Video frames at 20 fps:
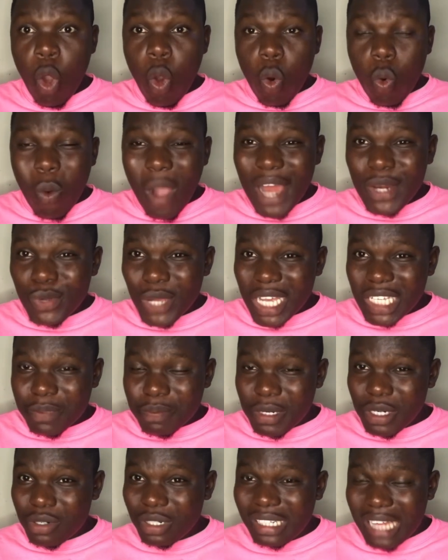While you are
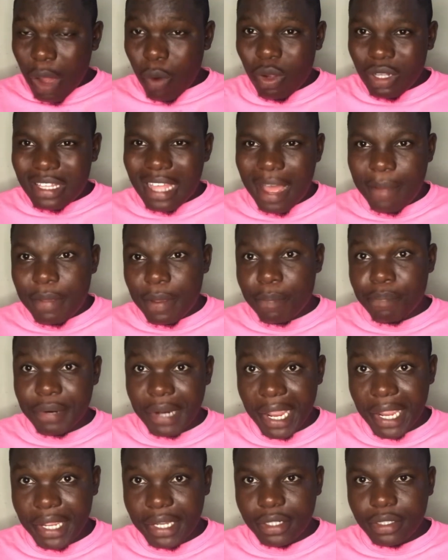sprinkling that water, be
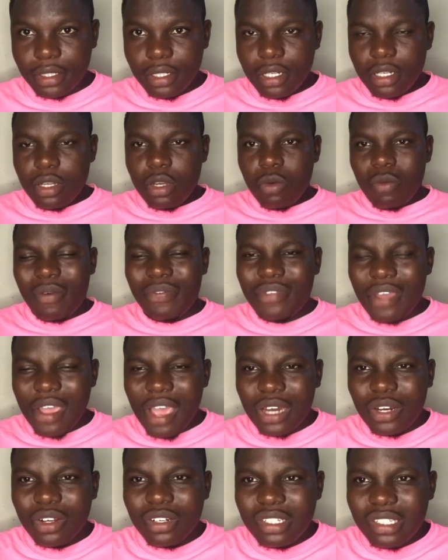praying. After you
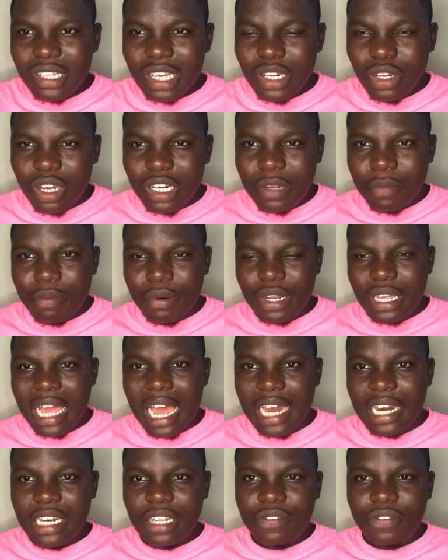are done saying all the prayer,
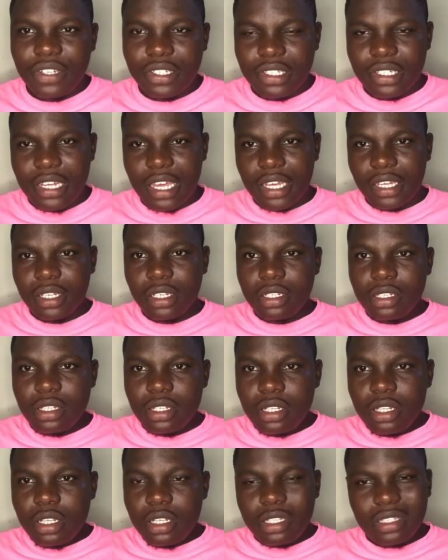leave it there.
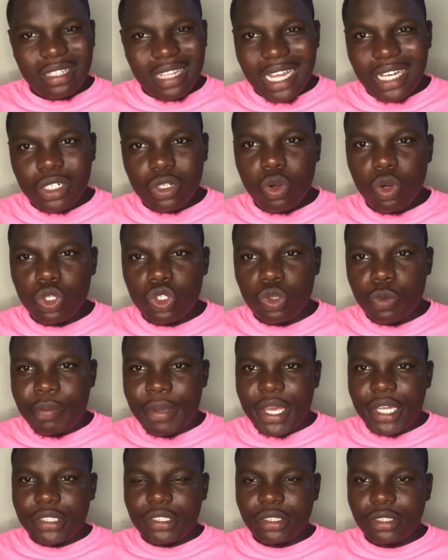Then go to
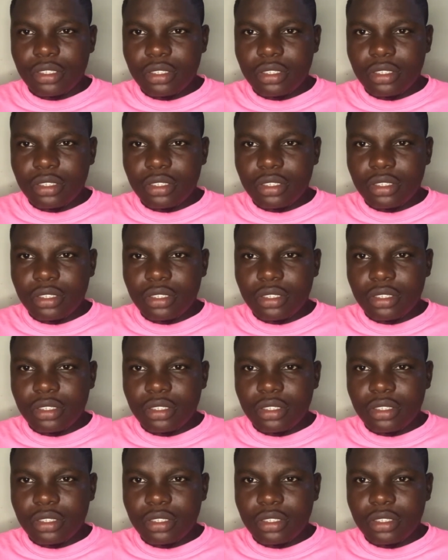bed.